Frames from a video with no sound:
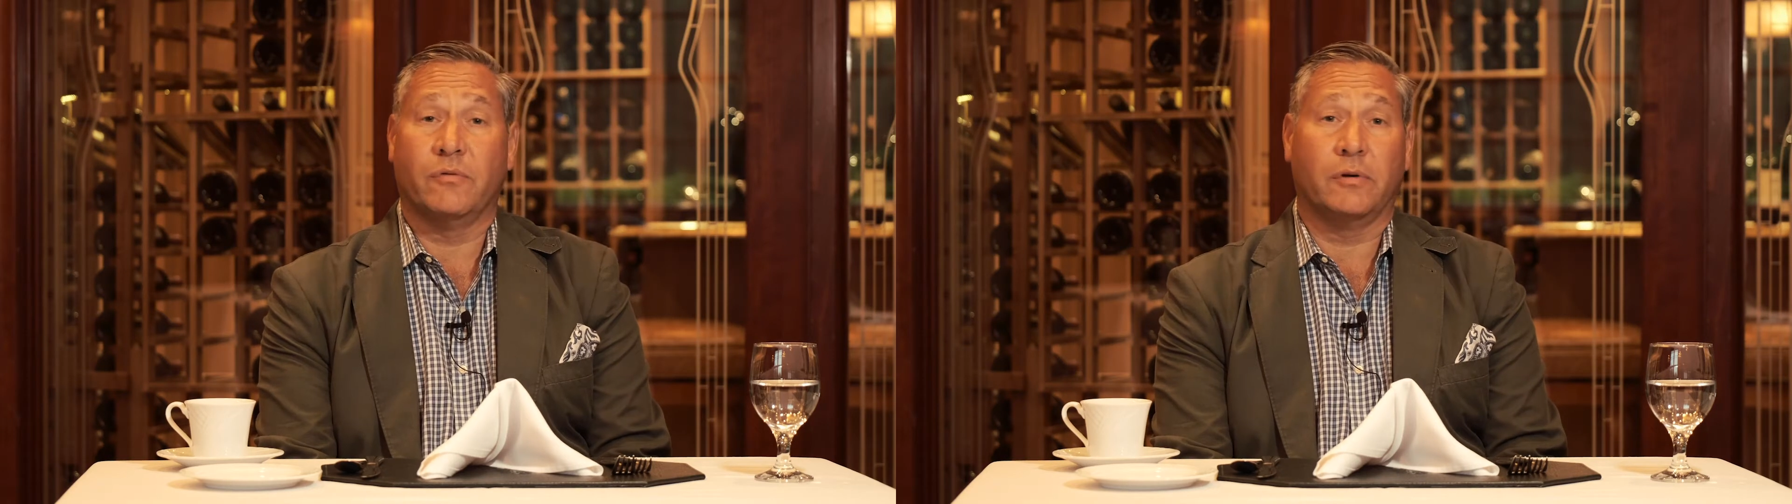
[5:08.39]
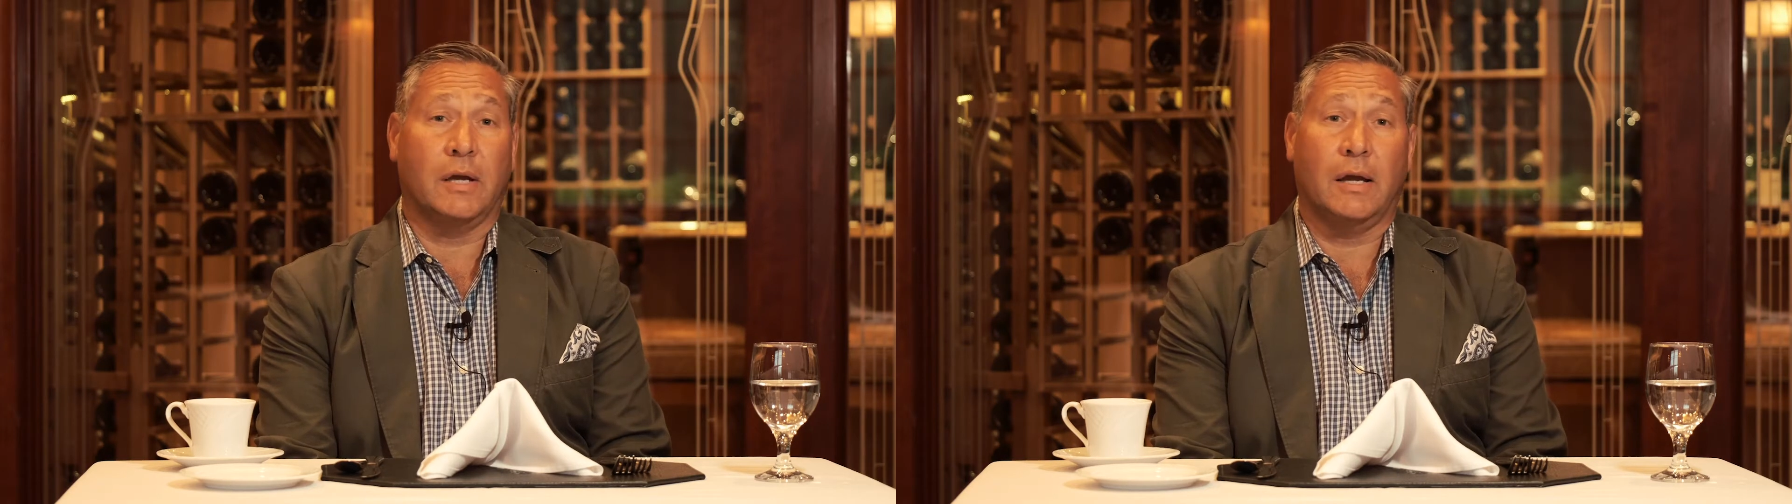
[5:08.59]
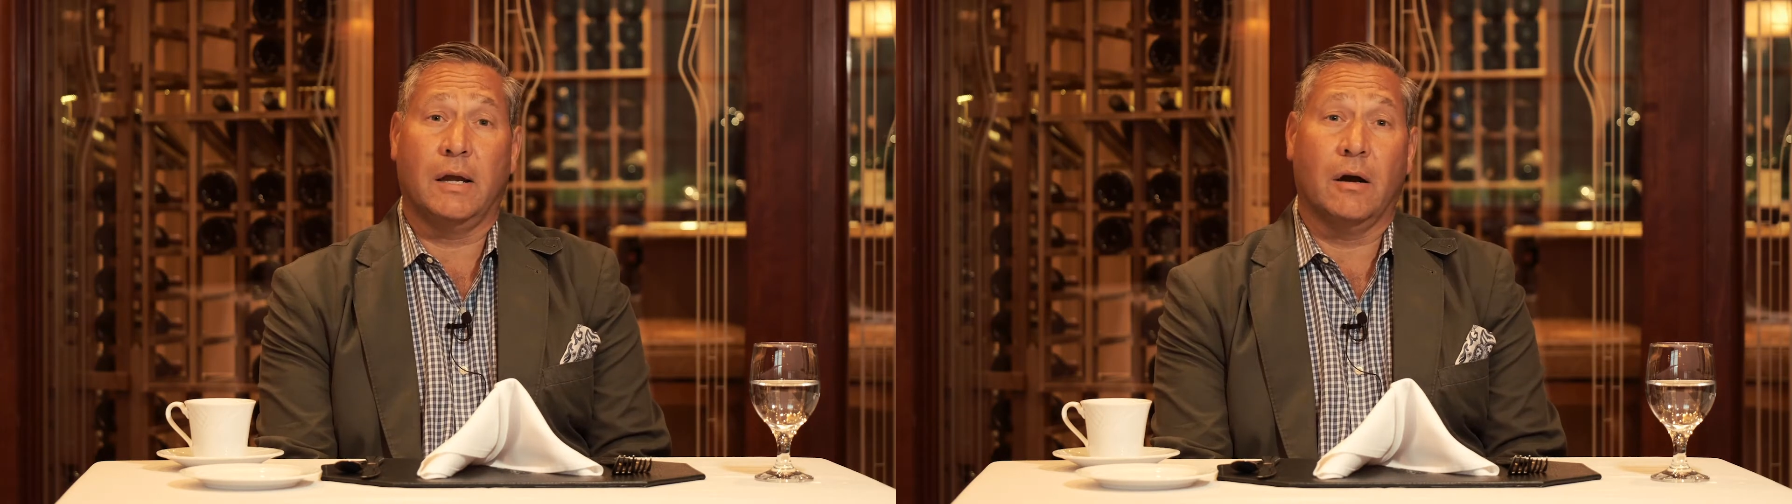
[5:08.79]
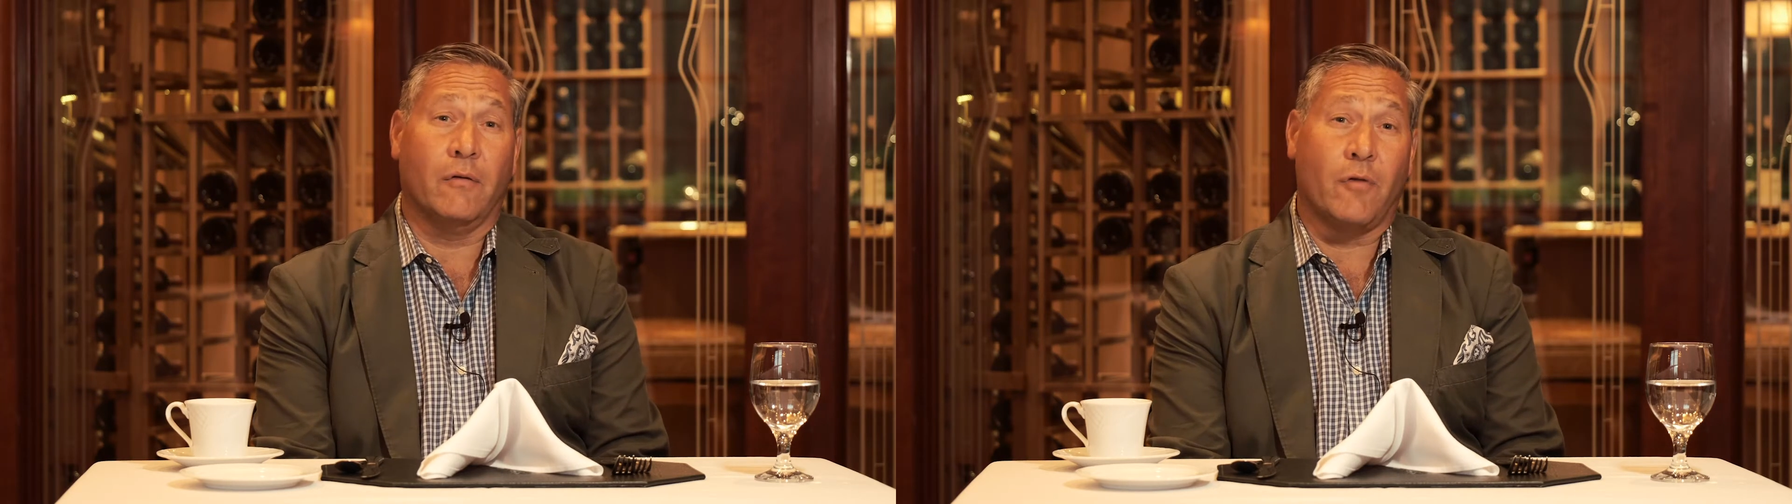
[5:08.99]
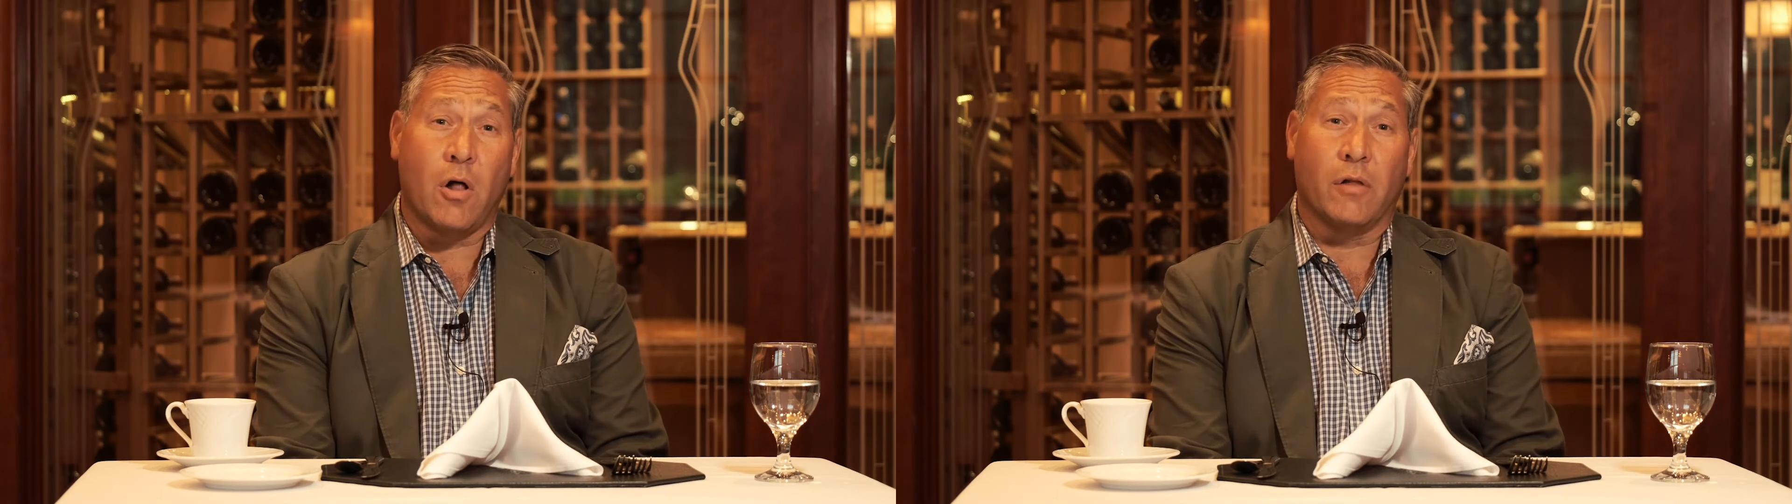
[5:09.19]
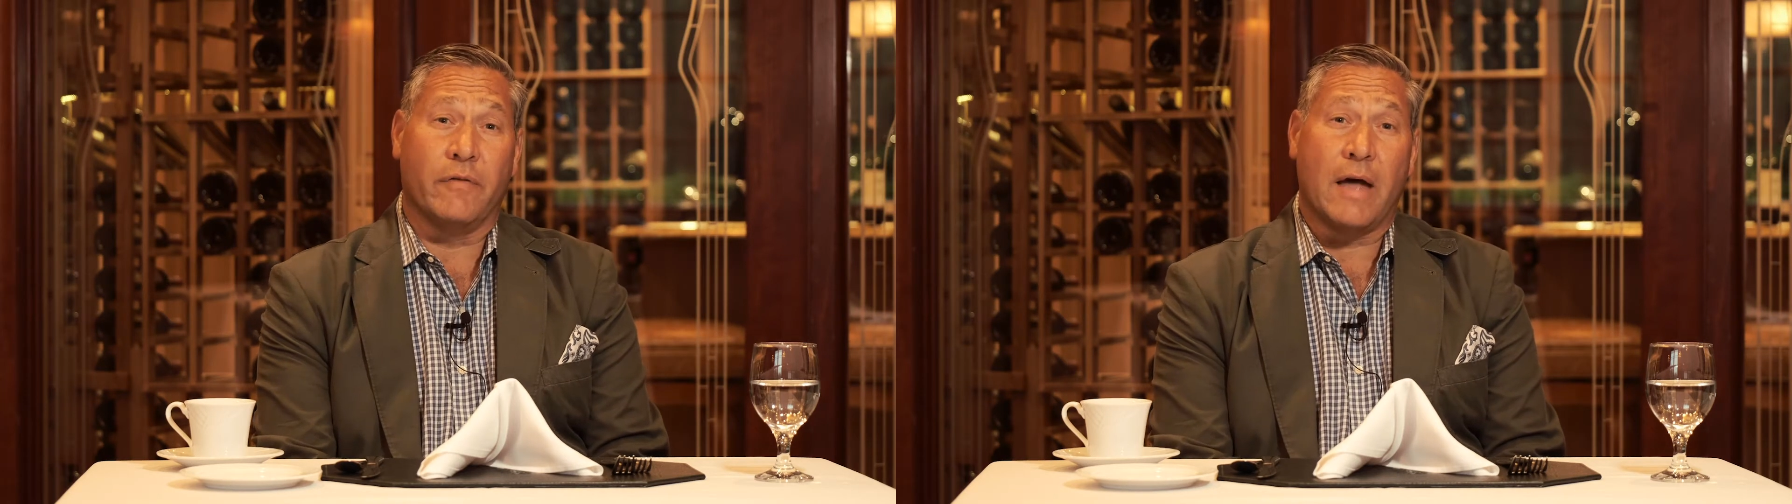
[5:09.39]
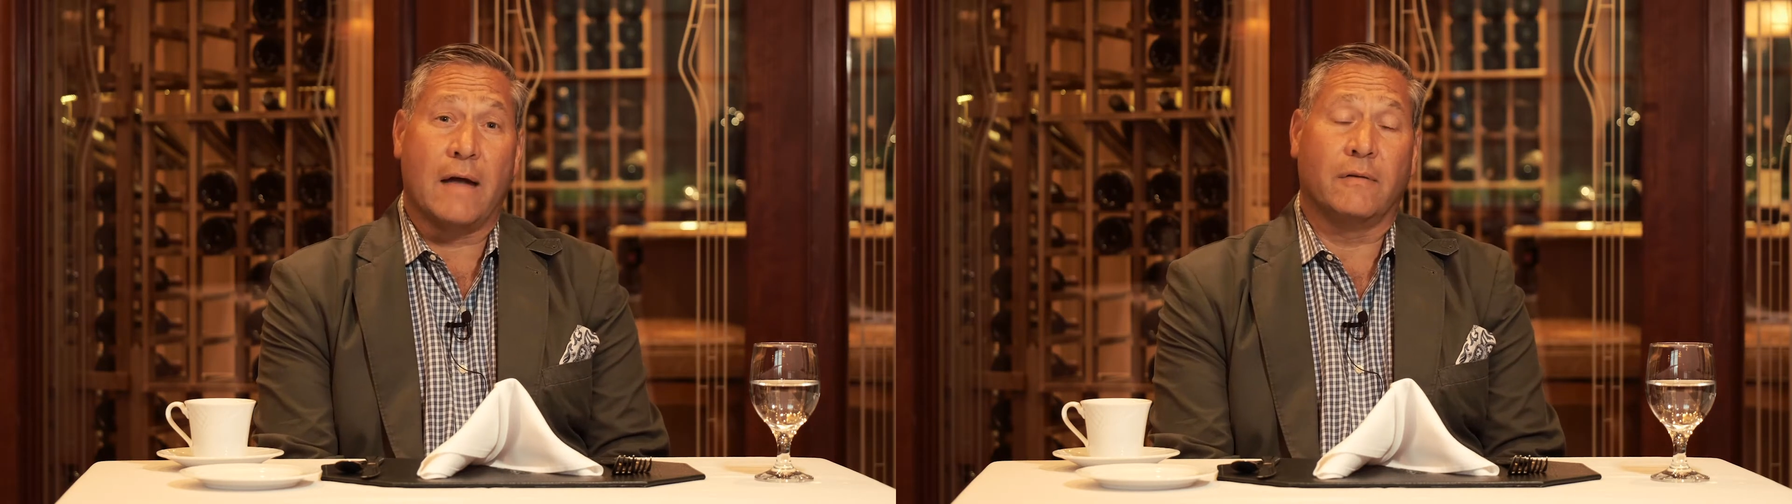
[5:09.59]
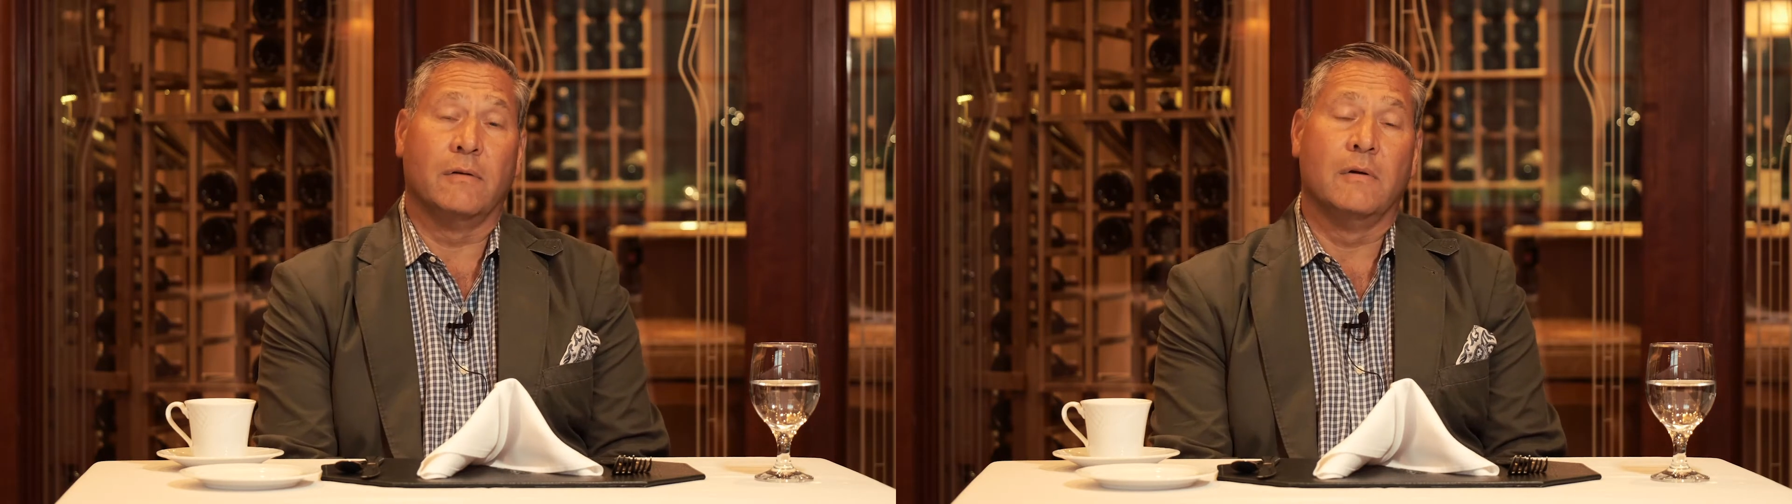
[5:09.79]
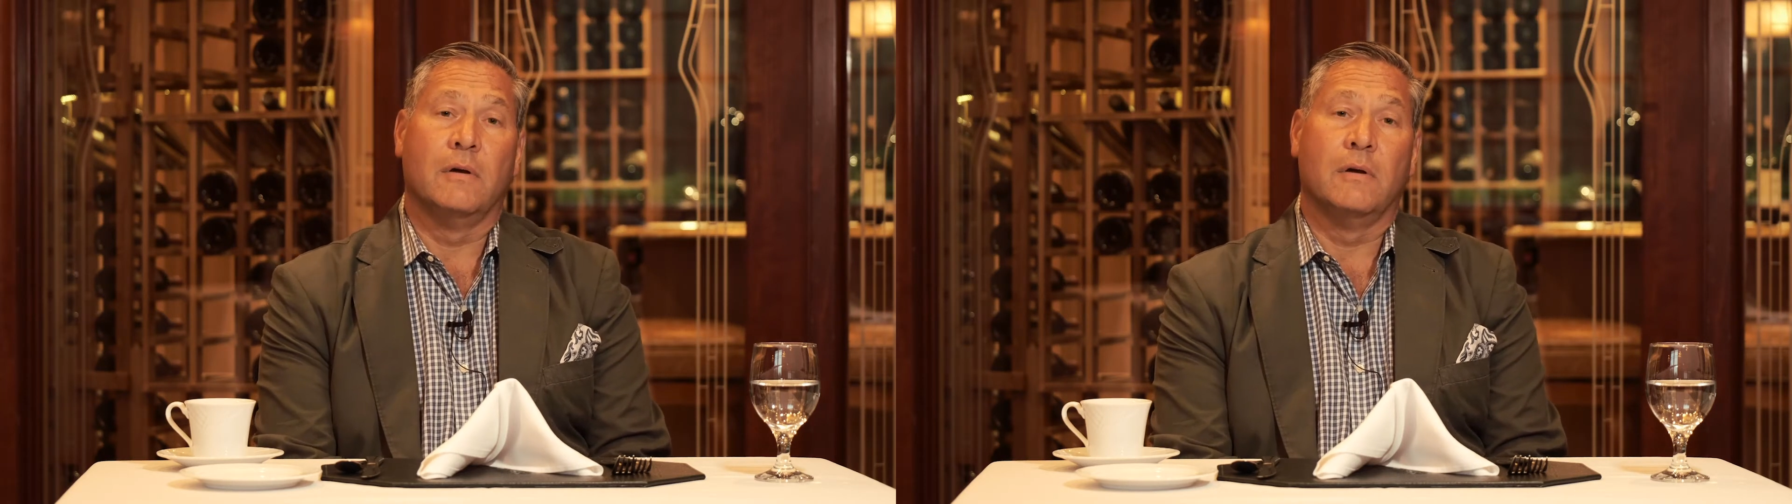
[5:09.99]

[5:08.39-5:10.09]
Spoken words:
for taking care of all of that.